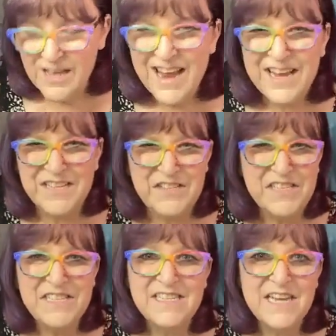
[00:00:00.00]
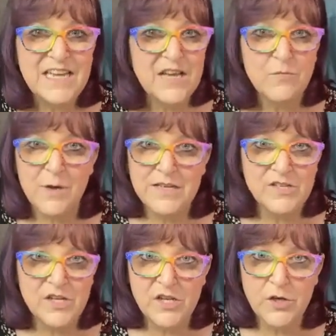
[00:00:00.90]
like a sticky
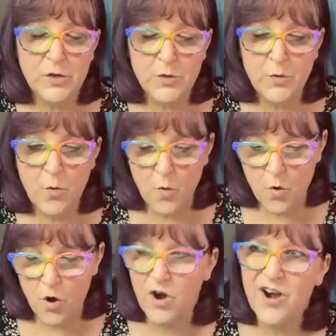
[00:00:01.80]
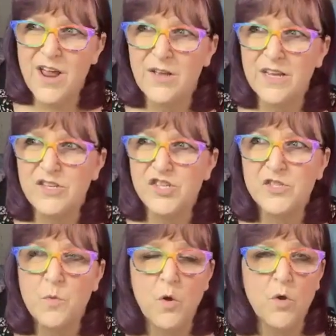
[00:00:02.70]
residue, or it
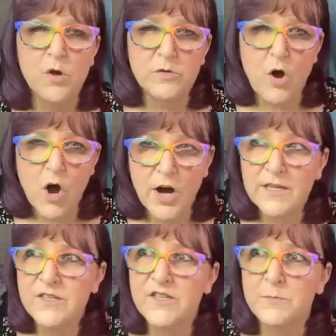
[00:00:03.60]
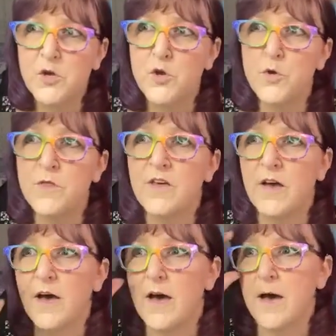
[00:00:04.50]
just won't go on smooth.
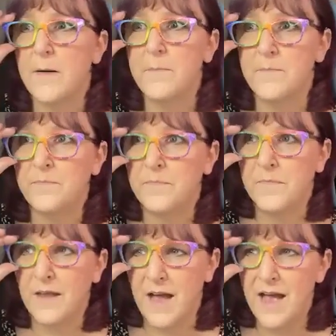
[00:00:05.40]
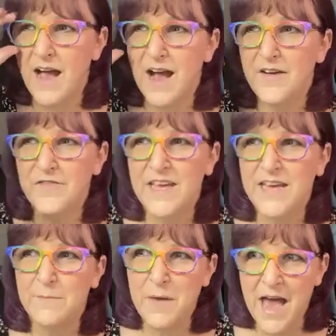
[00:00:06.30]
Hi,
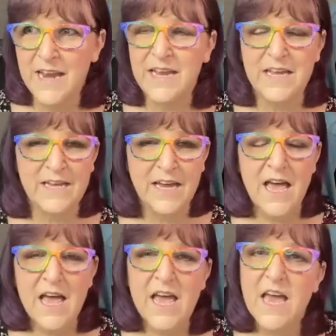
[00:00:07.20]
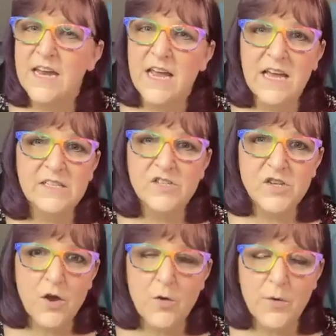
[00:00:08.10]
Ivy and Patty. And
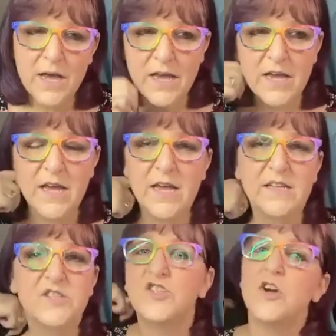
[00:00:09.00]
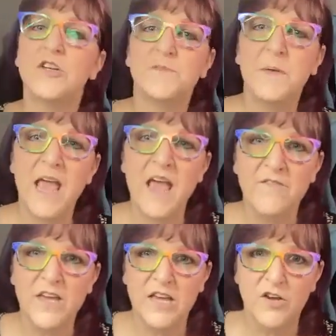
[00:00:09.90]
so it starts
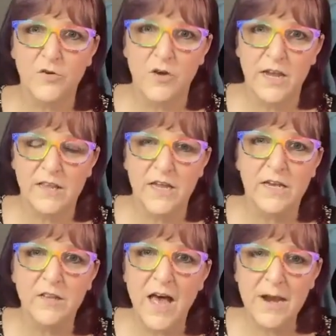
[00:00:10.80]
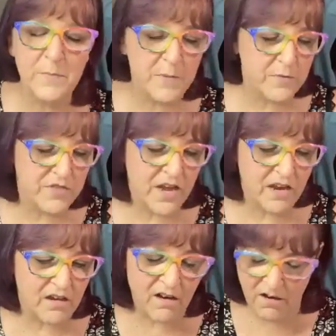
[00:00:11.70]
behaving incorrectly. And a lot of people
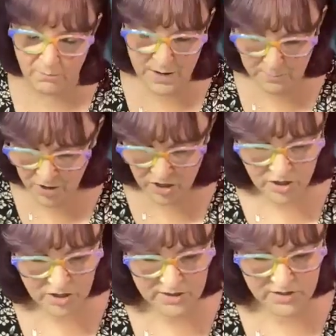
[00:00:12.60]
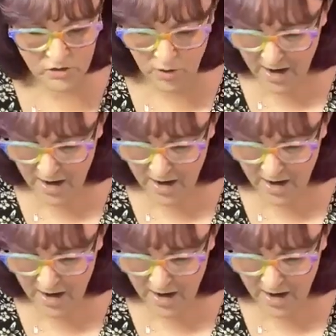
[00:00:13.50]
think, oh, my marker is